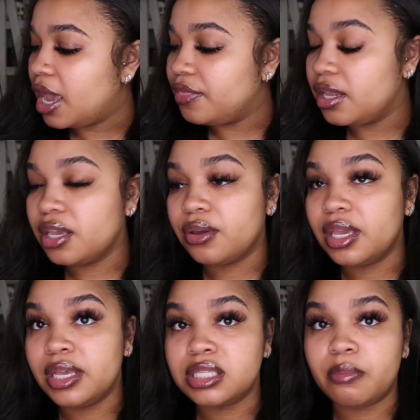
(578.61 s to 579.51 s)
and then here
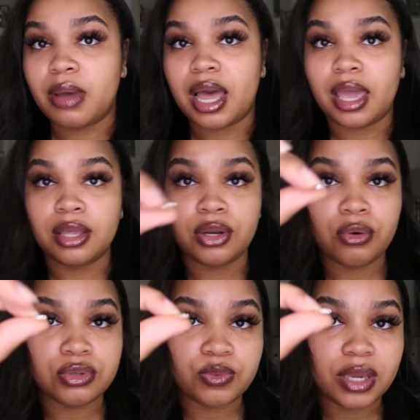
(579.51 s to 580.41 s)
is my
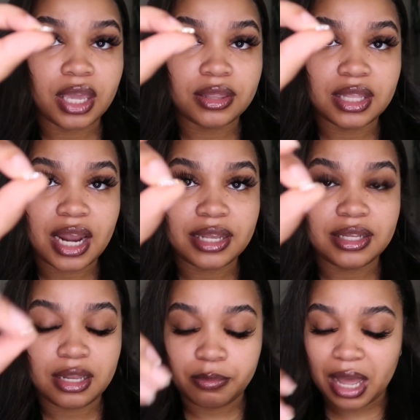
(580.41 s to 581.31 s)
nose ring that i
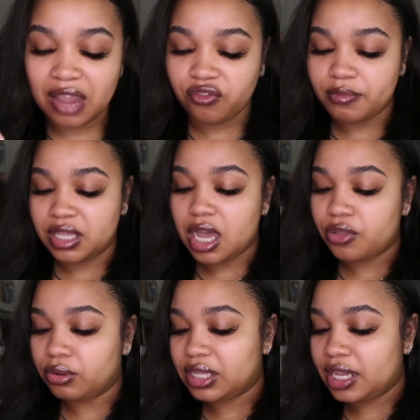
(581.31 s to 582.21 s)
did buy from the
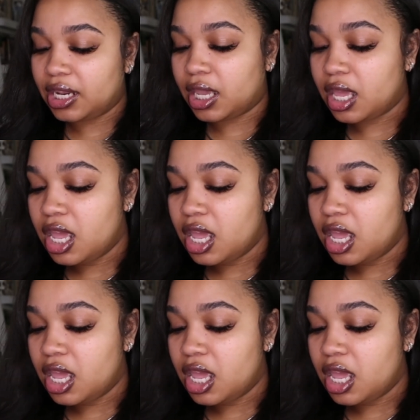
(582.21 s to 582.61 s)
other lady